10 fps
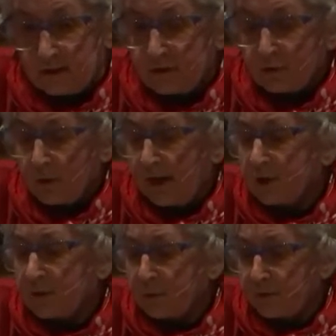to
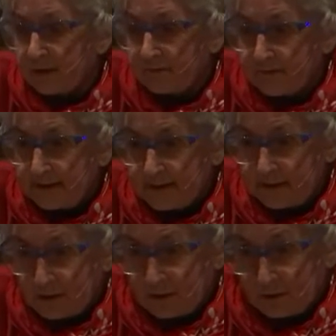put their feet
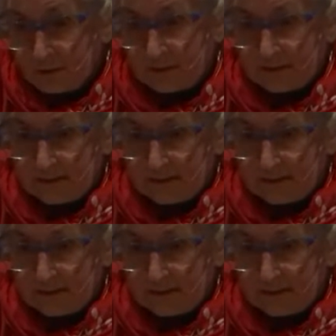into,